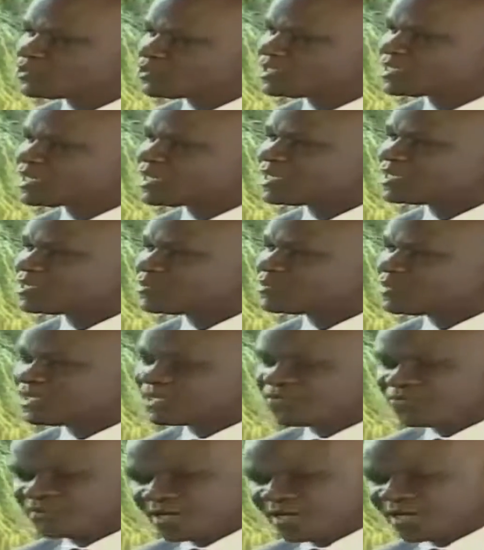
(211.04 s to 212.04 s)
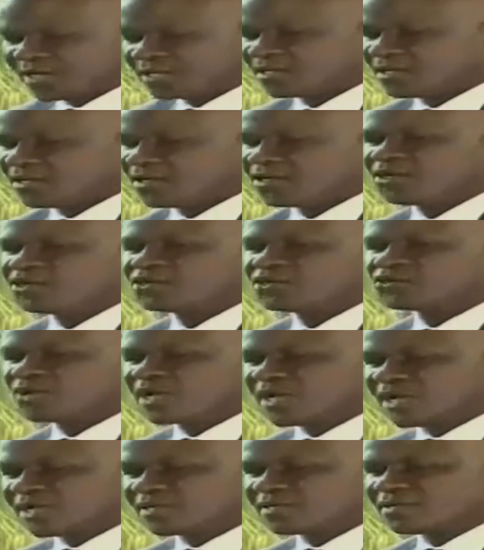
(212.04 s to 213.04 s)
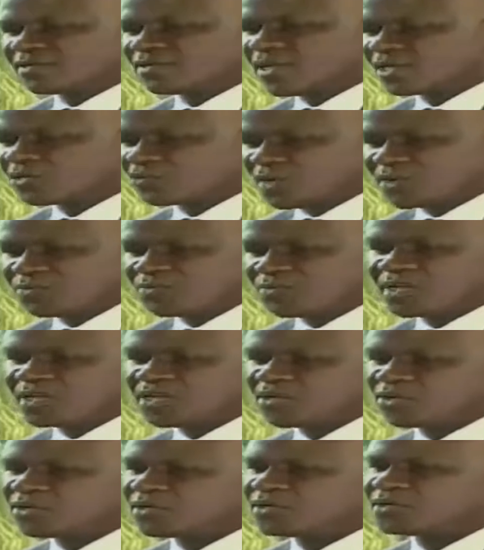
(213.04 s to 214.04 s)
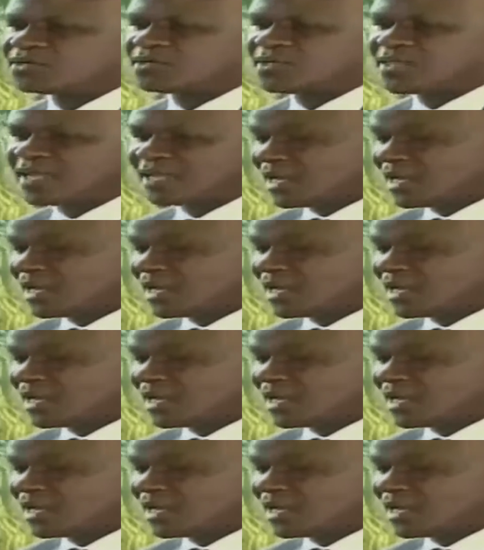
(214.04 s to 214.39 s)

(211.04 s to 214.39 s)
it is a little bit difficult to get that 1 billion that